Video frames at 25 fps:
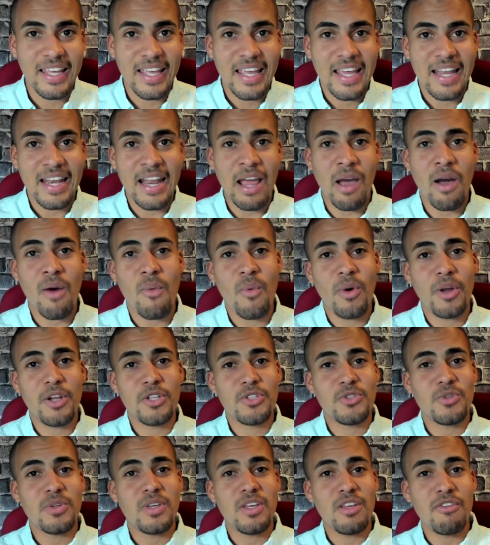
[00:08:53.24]
Now, I wanted
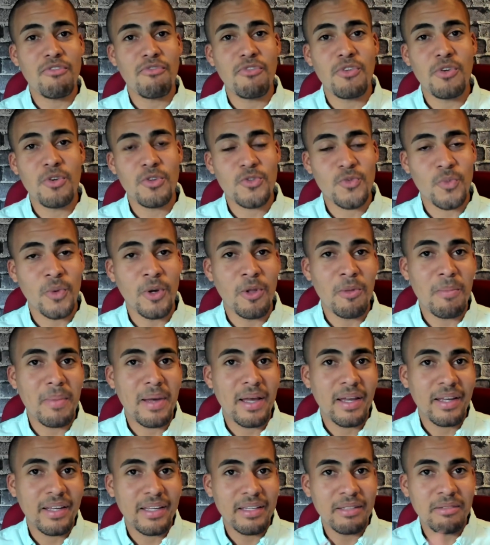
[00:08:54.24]
to give you as well
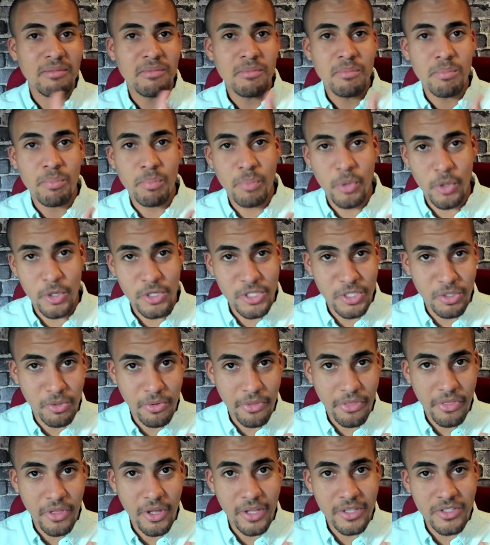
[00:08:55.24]
my personal
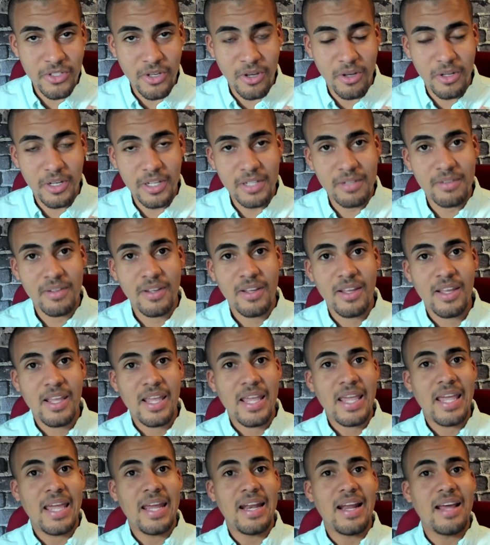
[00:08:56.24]
thoughts on it.
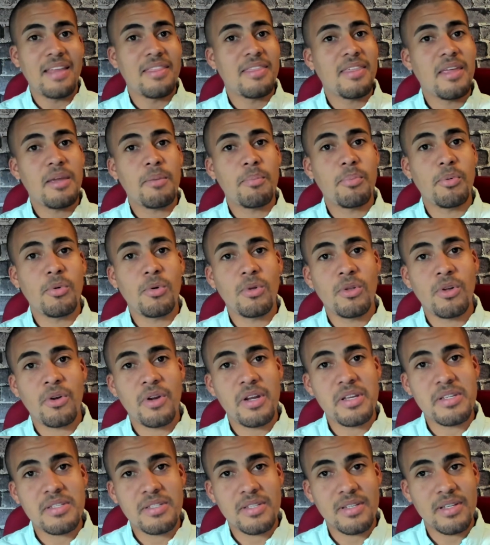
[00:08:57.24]
And I think Pooler
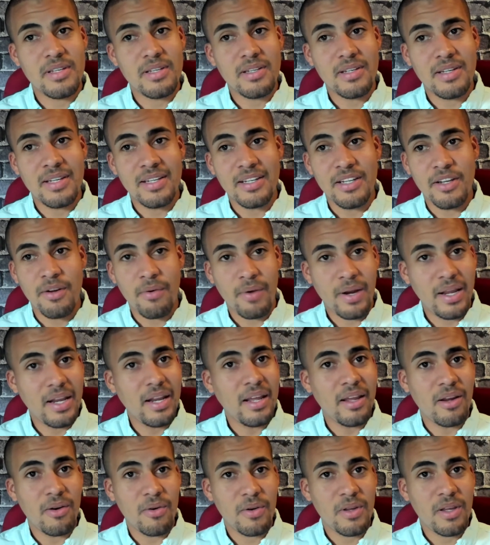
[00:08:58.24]
is a, a great
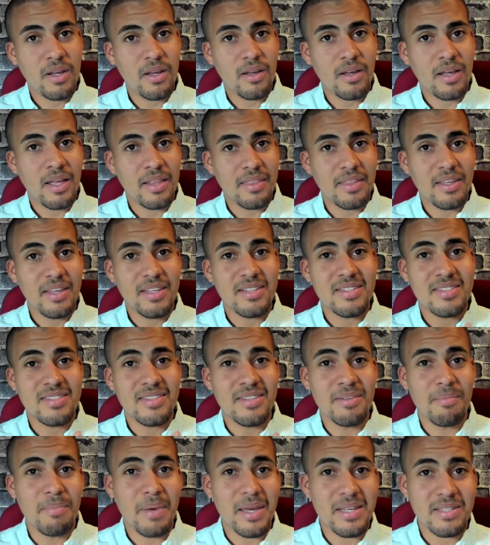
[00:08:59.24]
area. I think it's
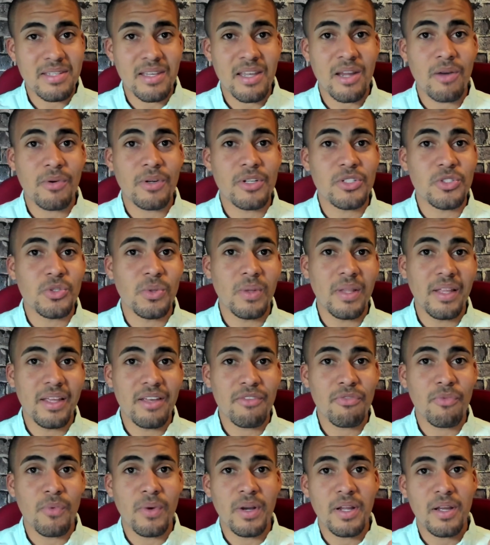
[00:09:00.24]
the best area to
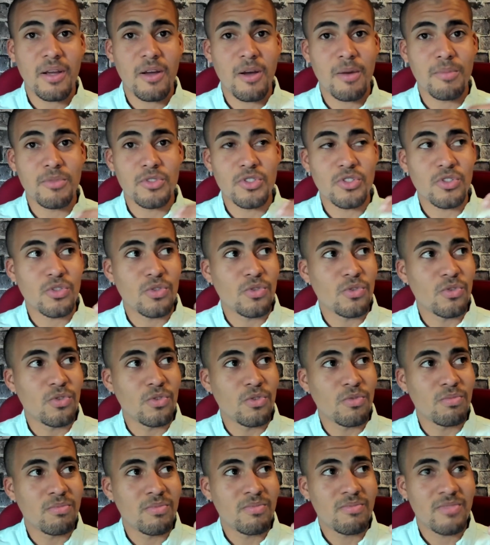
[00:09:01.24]
live when it comes
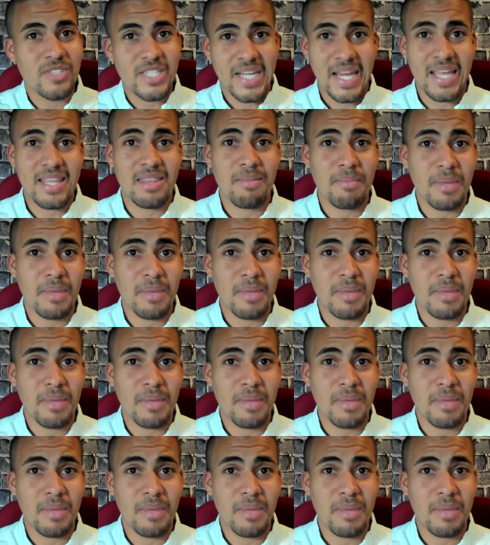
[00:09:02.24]
to Chatham